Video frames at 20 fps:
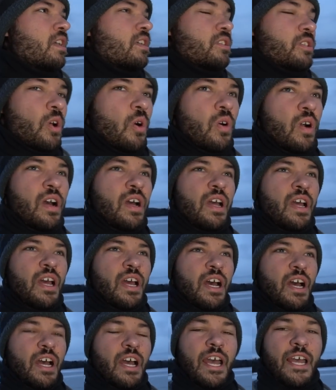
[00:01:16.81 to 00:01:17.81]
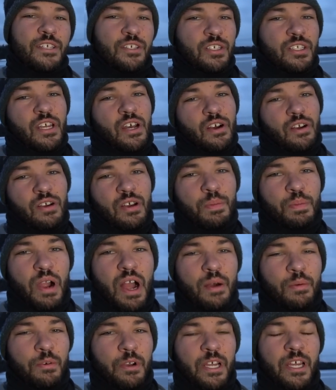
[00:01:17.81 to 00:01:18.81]
So, as you can tell,
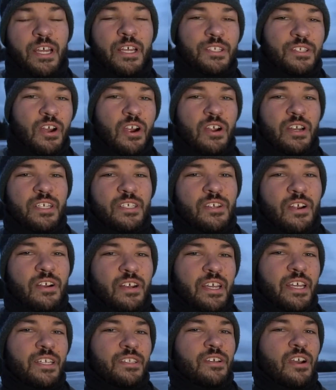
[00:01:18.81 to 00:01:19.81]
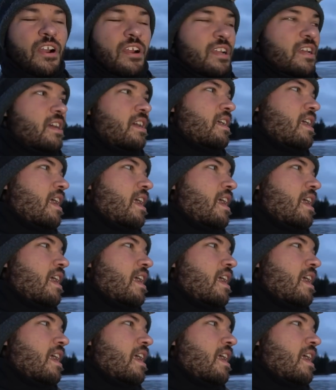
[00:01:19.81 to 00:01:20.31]
probably it's already starting to get dark.